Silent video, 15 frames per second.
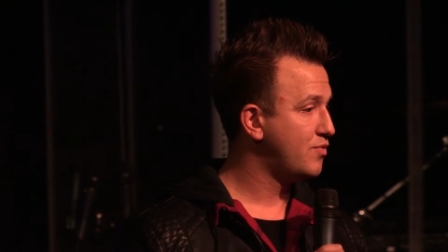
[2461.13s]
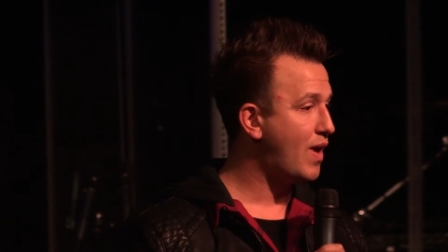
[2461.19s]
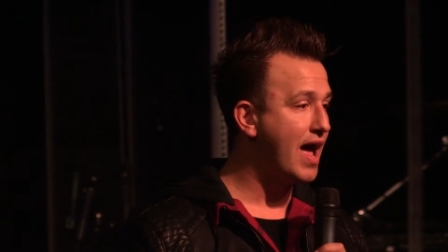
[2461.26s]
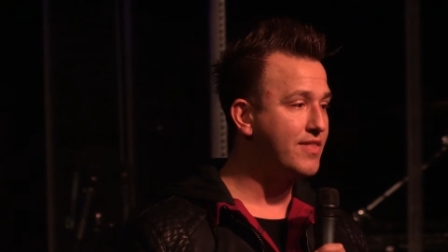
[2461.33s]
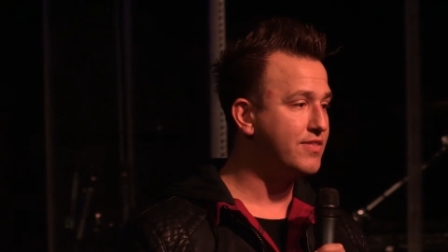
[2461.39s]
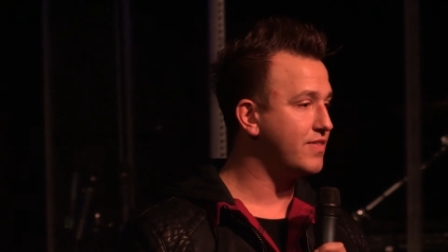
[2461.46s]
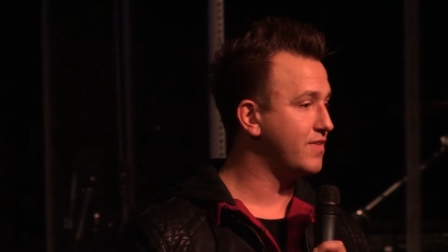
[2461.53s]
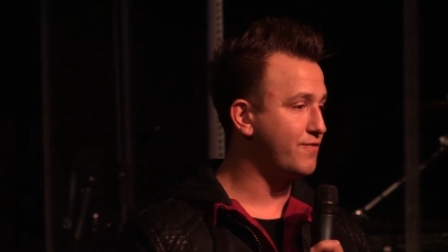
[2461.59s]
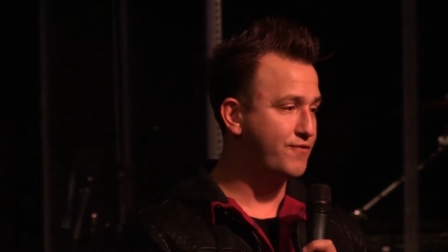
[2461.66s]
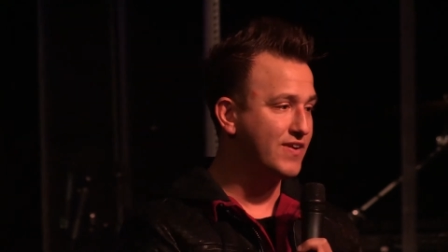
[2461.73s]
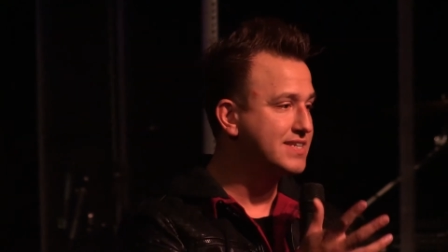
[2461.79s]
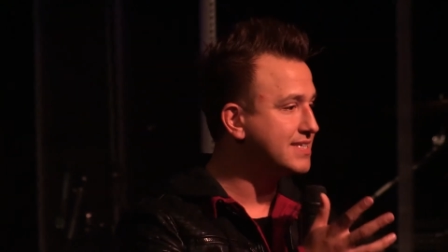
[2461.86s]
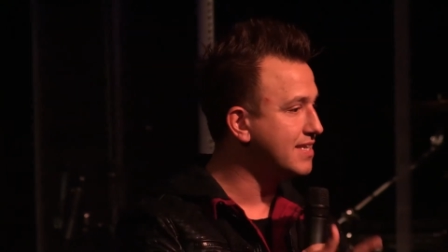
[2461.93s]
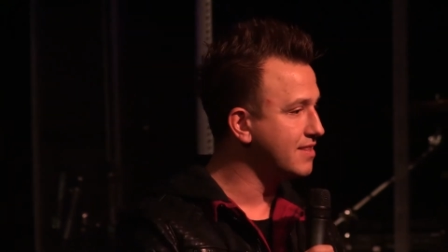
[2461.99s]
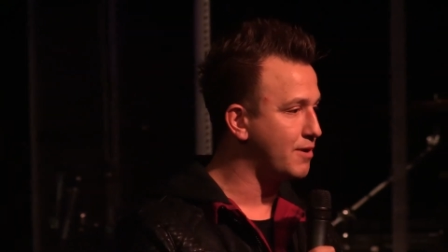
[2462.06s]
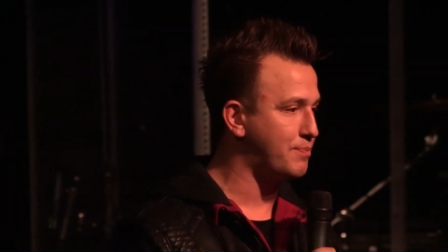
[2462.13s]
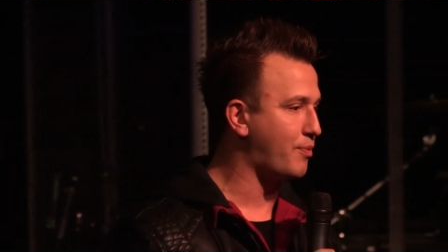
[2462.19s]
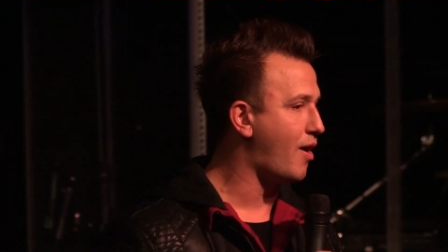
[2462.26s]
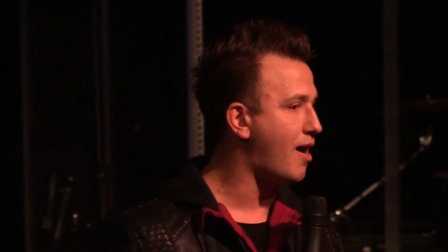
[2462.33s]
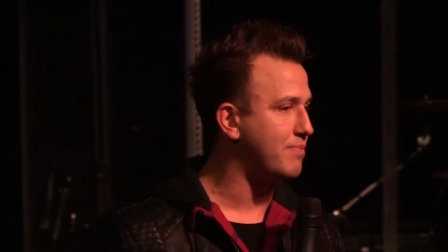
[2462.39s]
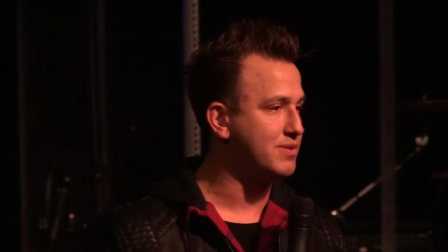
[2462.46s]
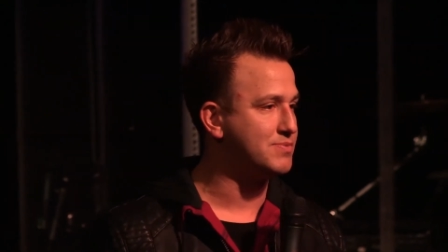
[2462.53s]
rather than fixing their
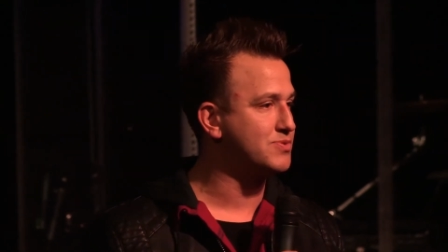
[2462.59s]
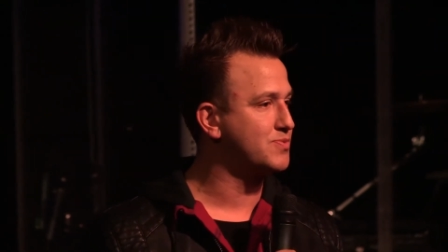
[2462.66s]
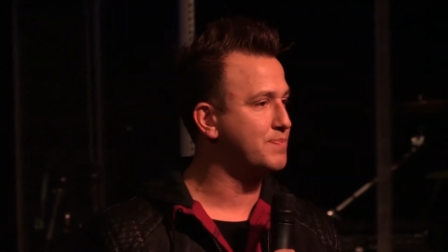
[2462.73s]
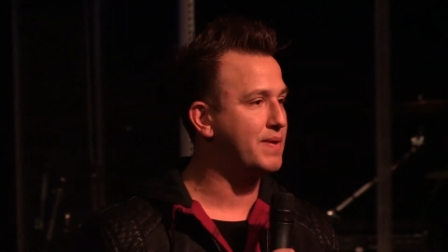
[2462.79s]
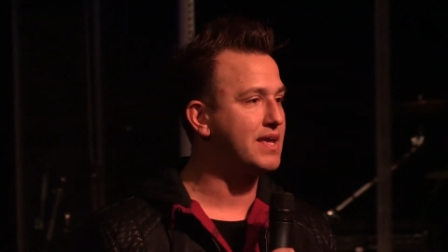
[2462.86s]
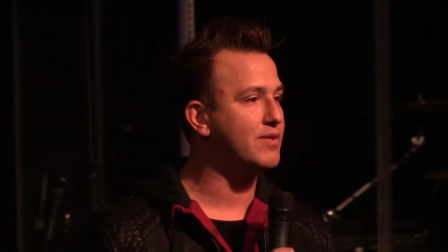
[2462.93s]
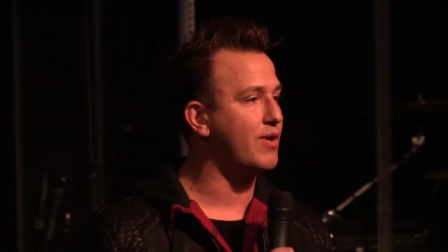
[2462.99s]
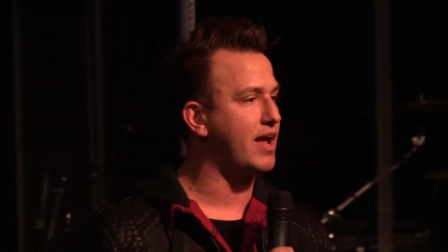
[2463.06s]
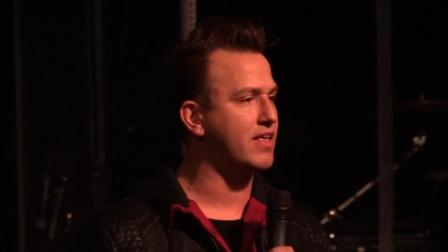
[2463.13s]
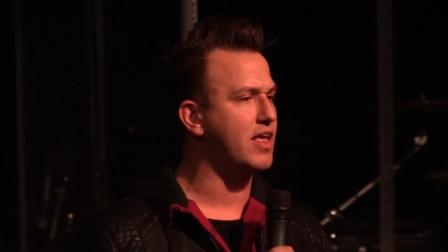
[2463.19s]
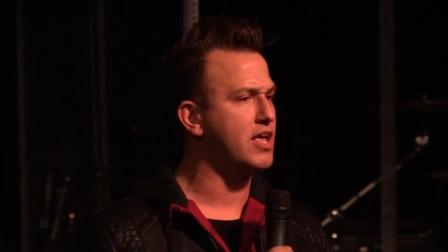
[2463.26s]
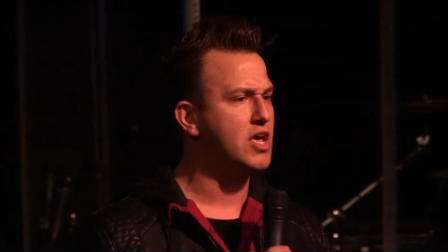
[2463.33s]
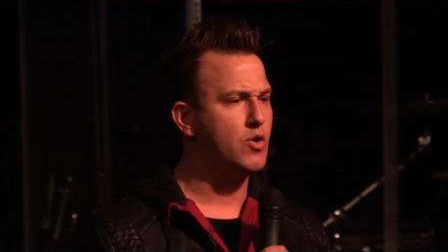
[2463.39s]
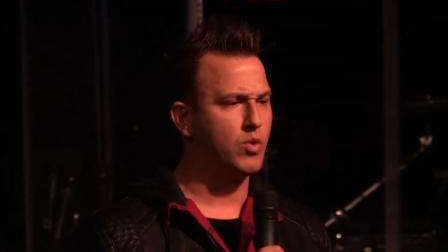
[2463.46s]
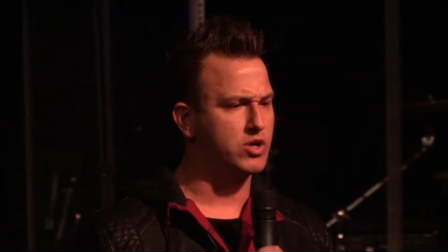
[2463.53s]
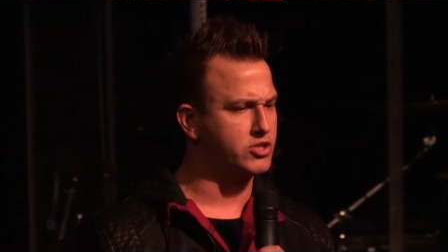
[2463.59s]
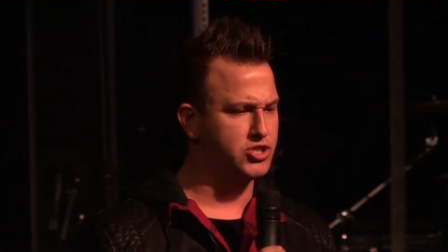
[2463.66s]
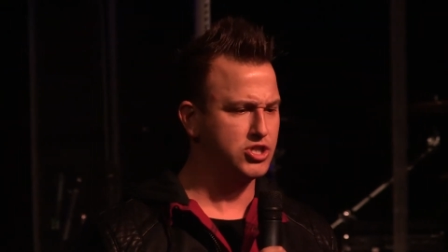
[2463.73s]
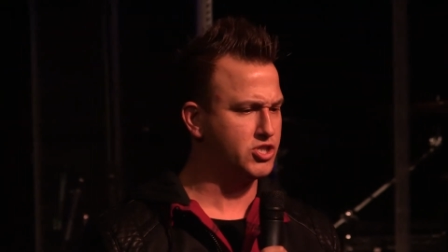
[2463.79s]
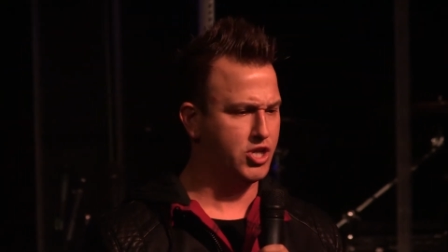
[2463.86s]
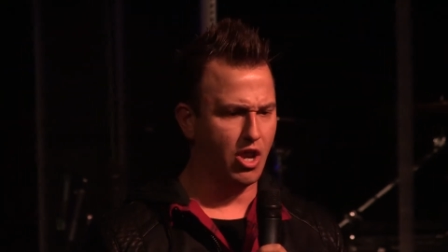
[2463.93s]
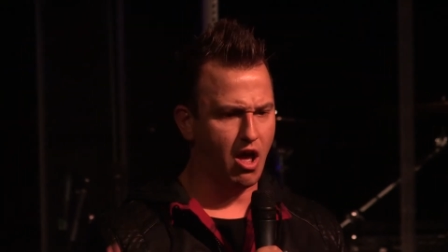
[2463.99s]
problems, being like, uh, well,
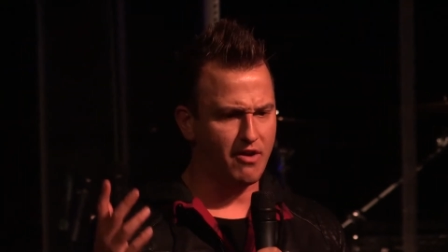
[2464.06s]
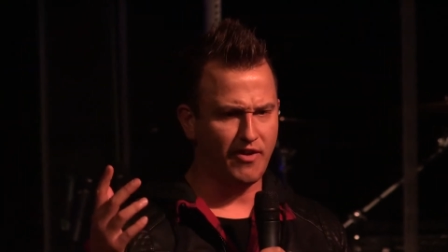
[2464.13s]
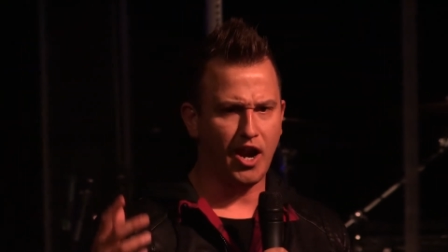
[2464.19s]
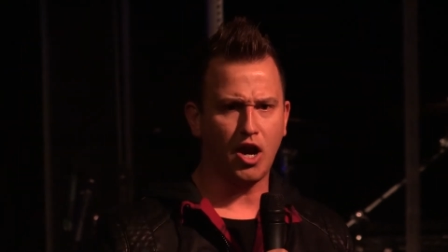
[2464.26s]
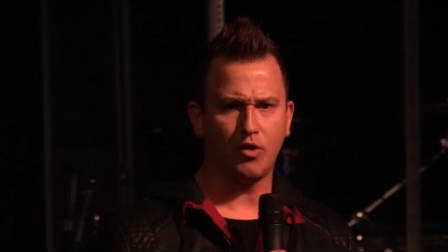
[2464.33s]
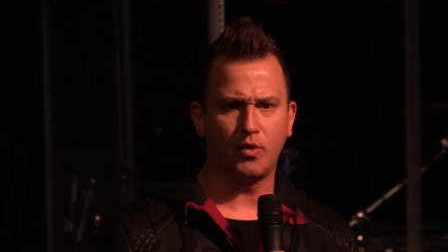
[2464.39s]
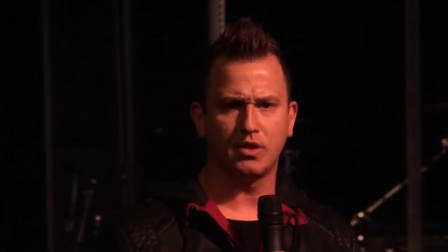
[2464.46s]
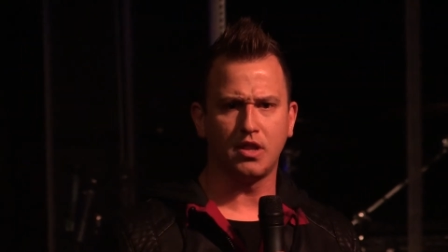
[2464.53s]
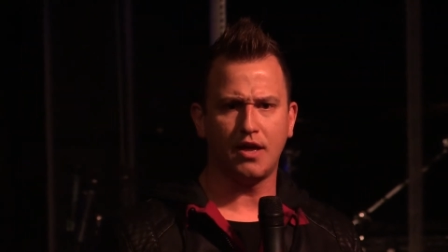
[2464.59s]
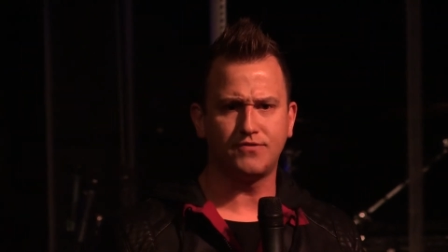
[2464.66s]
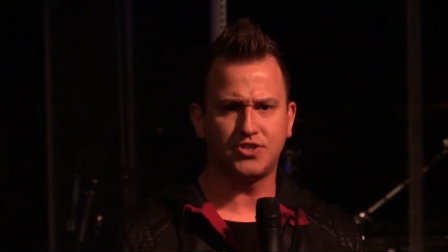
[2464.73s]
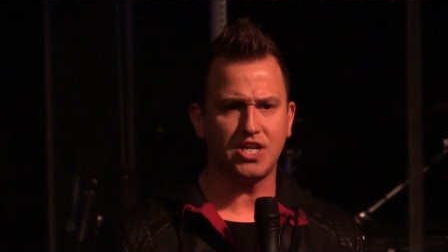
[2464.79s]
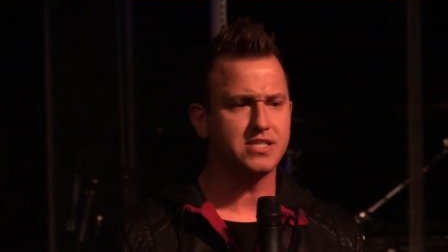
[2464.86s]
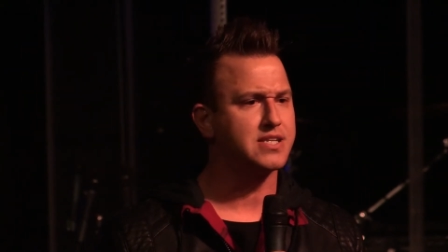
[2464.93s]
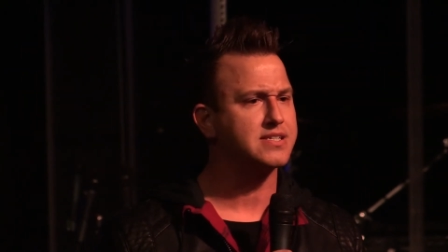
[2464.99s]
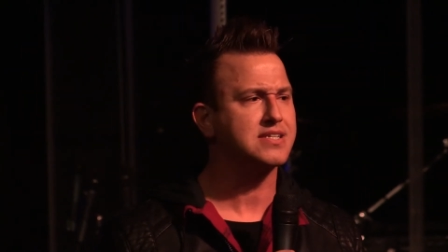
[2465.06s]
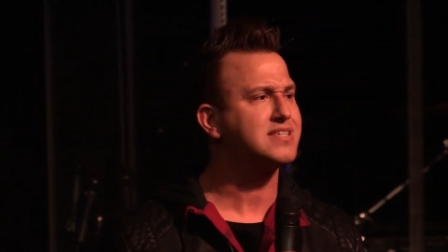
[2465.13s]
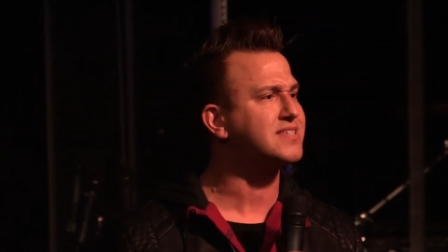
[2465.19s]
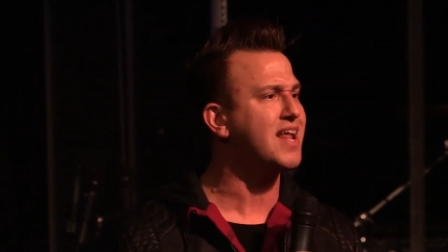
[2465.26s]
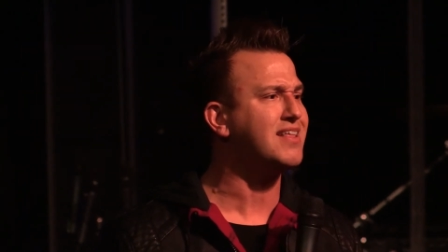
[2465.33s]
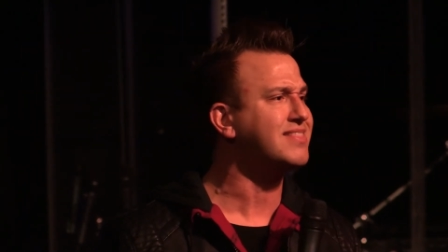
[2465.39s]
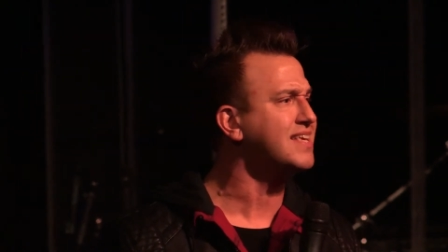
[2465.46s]
just get off heroin, love Jesus. It's not